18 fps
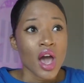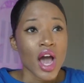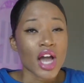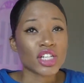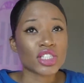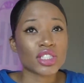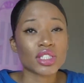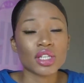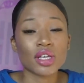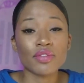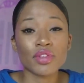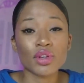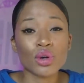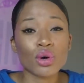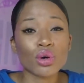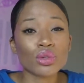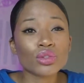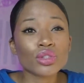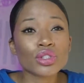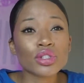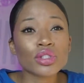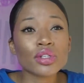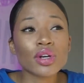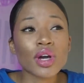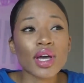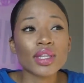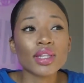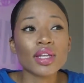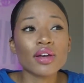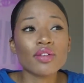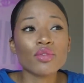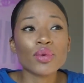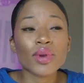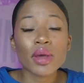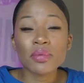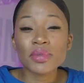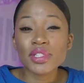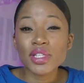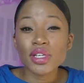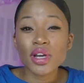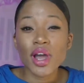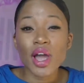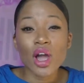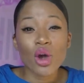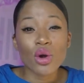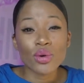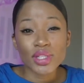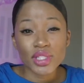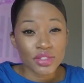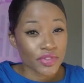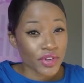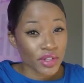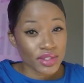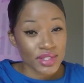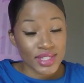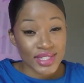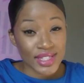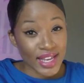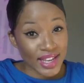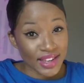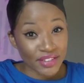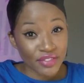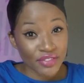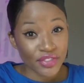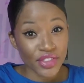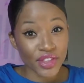I just love the culture. I love when I was there, I always felt safe.